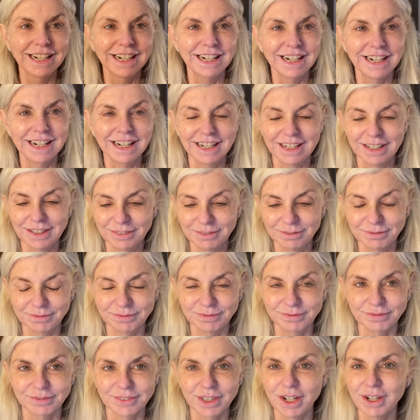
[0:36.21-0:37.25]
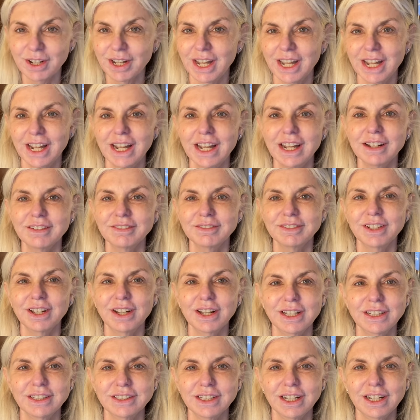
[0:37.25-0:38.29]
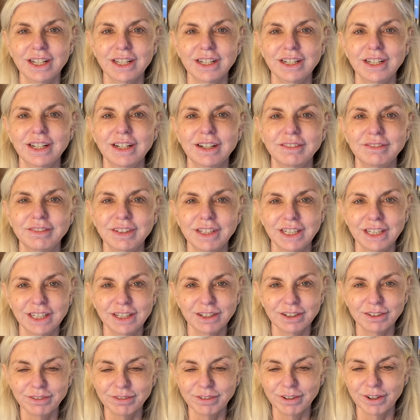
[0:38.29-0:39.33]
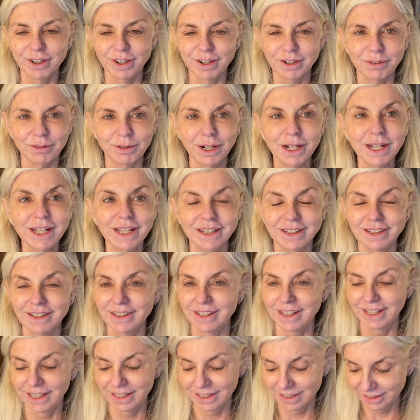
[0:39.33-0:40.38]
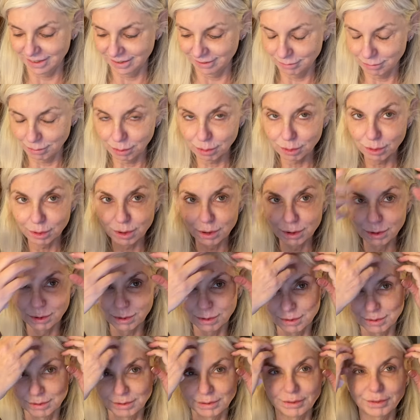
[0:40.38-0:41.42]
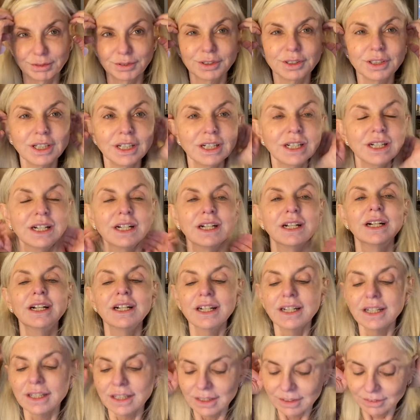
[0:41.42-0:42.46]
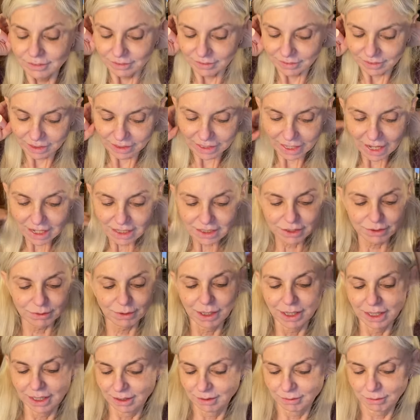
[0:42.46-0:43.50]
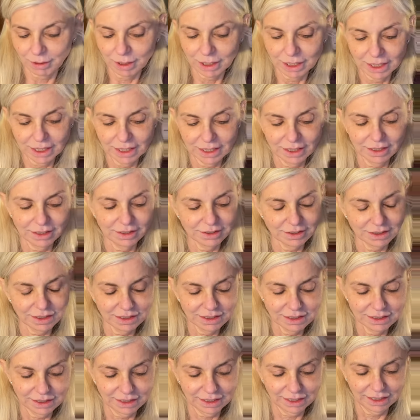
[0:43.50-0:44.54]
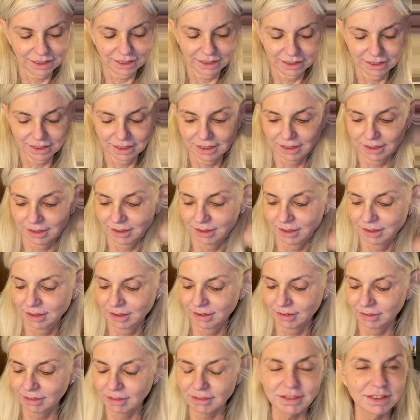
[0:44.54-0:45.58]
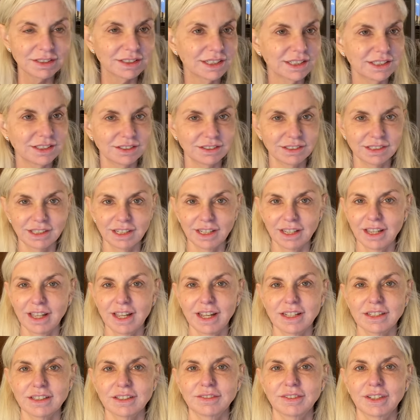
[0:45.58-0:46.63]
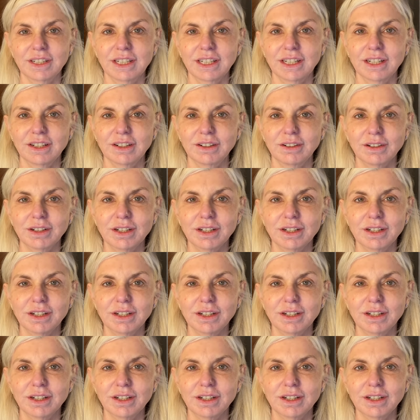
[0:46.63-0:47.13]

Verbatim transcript: Um, okay, I have not done a video for a while and woof. The last one was, let's see, what was I doing in the last video?